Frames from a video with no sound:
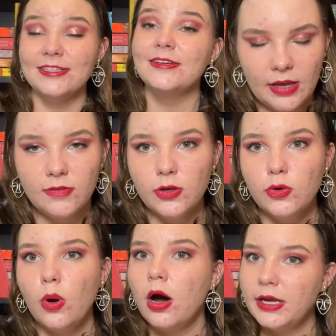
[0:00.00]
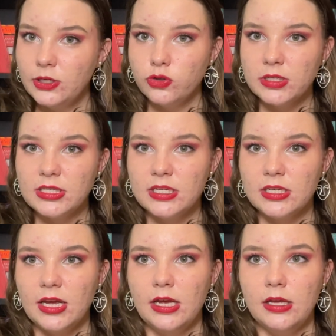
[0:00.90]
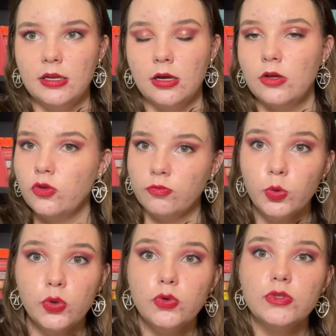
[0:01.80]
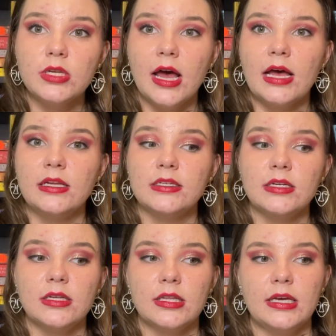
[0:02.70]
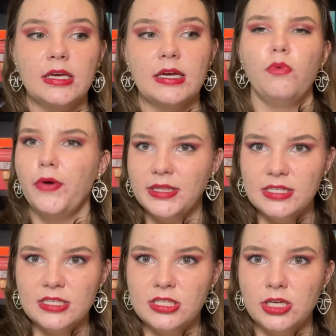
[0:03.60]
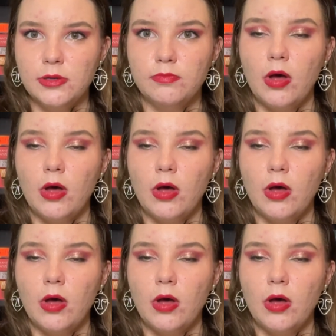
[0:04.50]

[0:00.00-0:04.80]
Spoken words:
If you are interested in the rules and the point system,